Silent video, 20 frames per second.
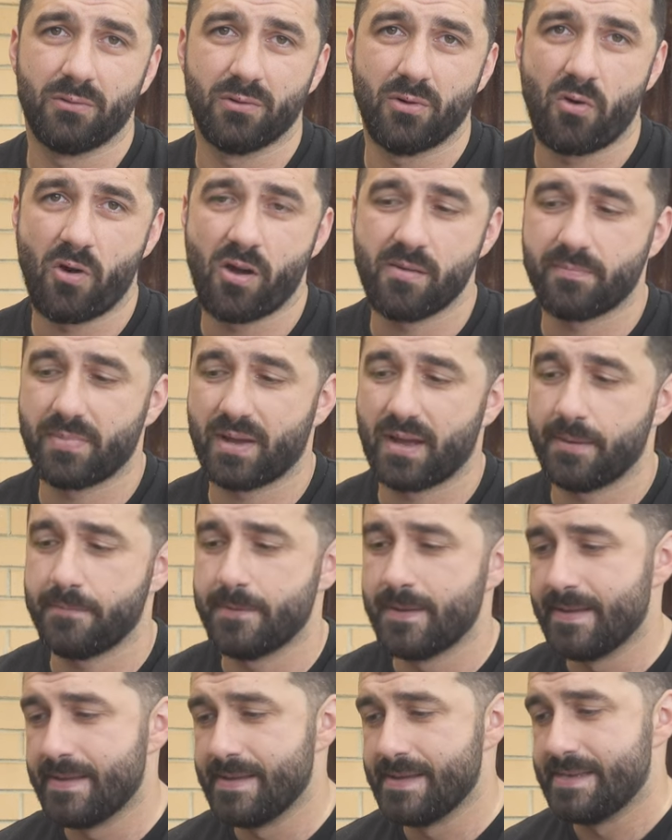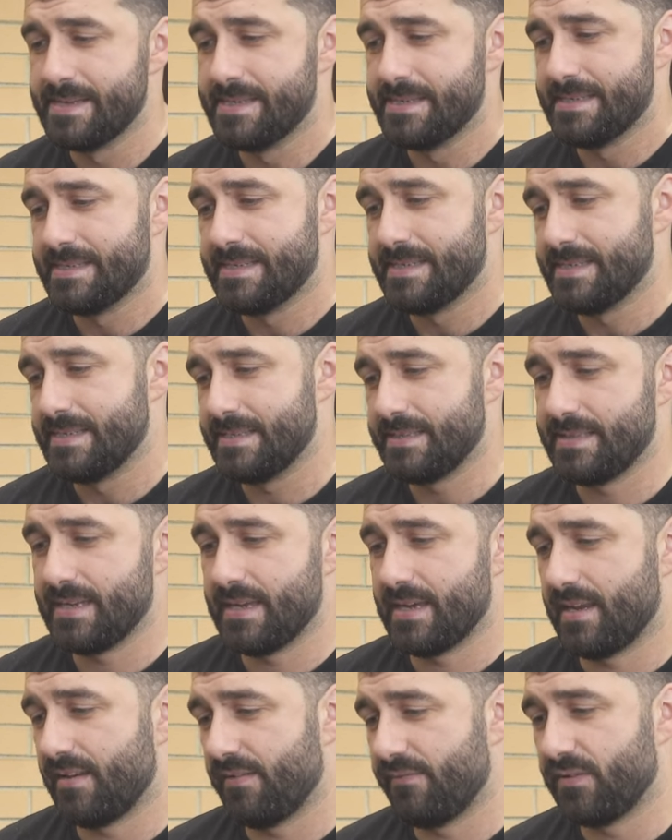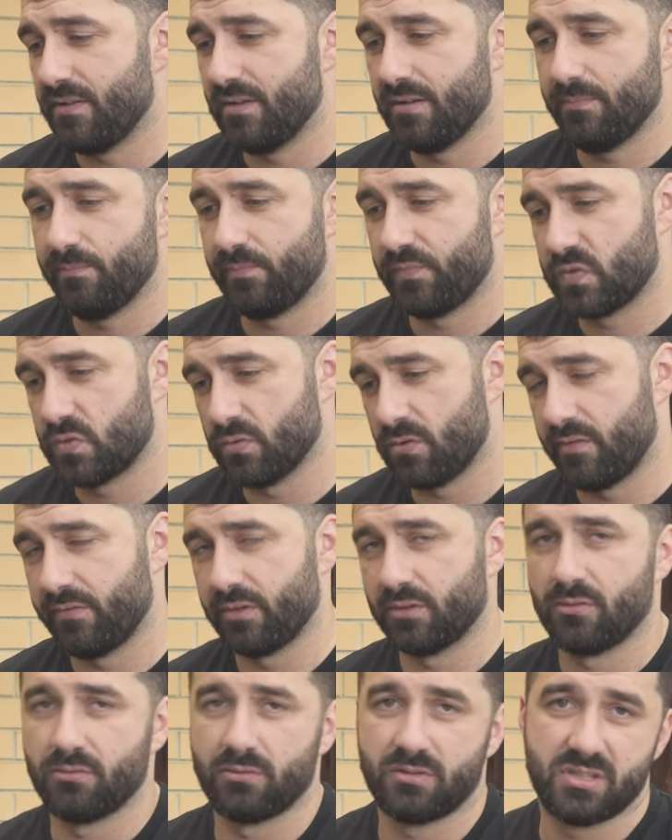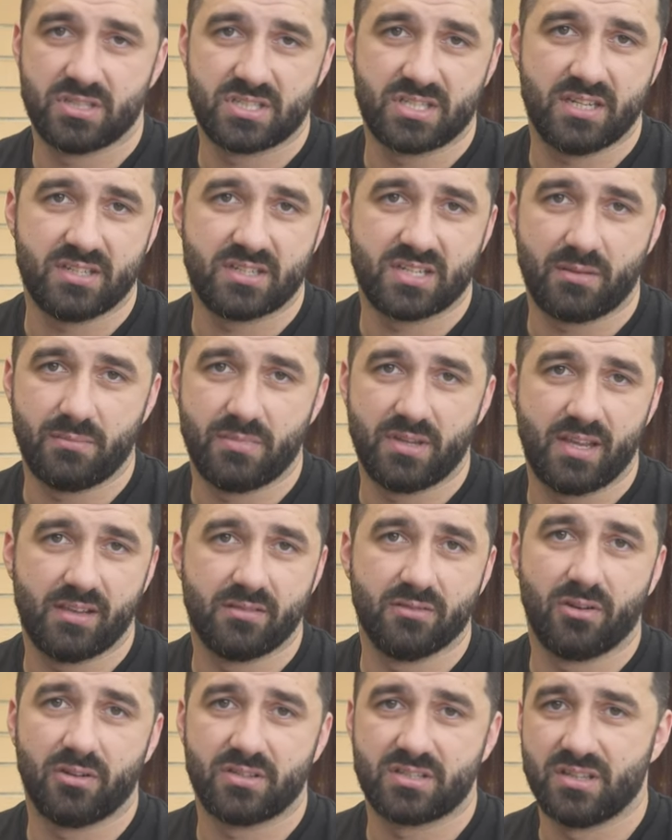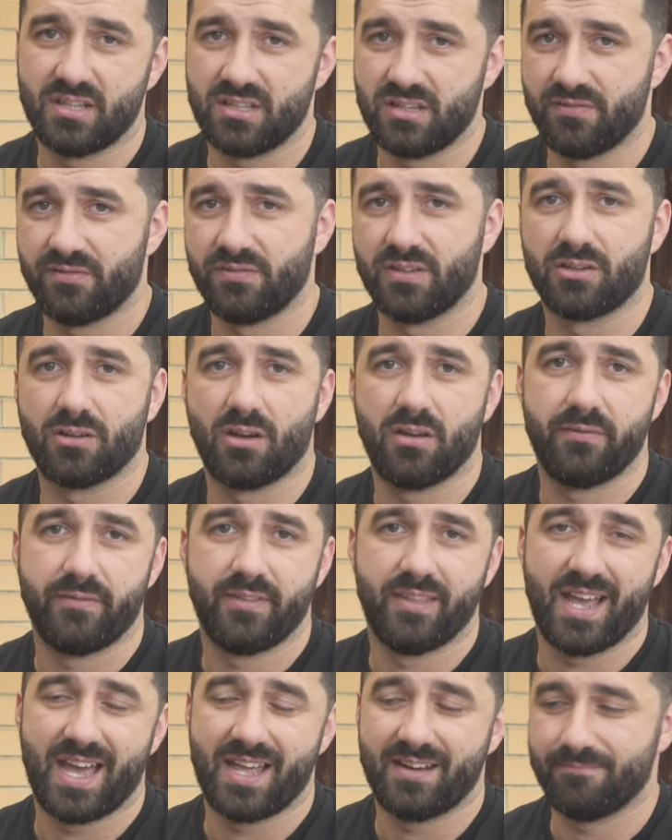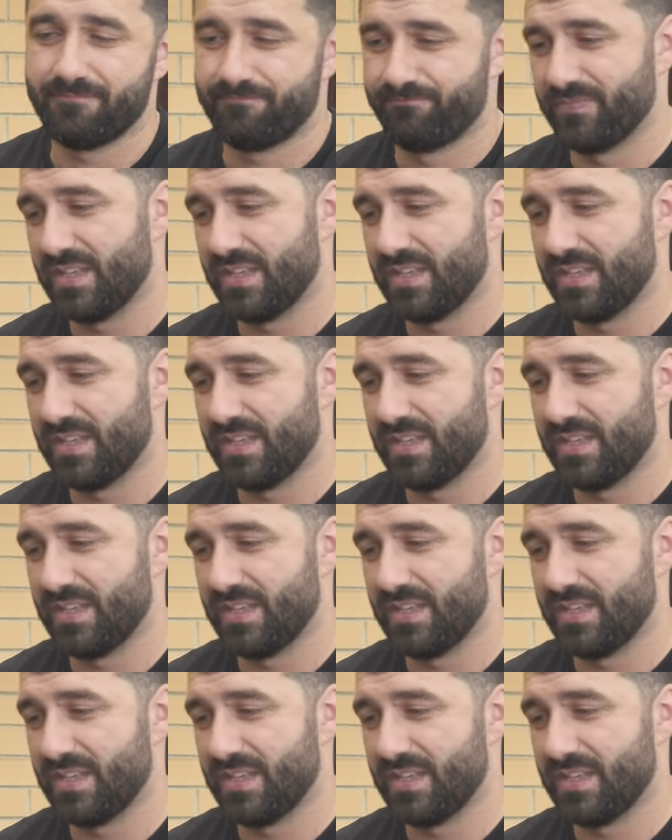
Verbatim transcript: night, but yeah, if you're driving along and you see something in the headlights and then you flick over that,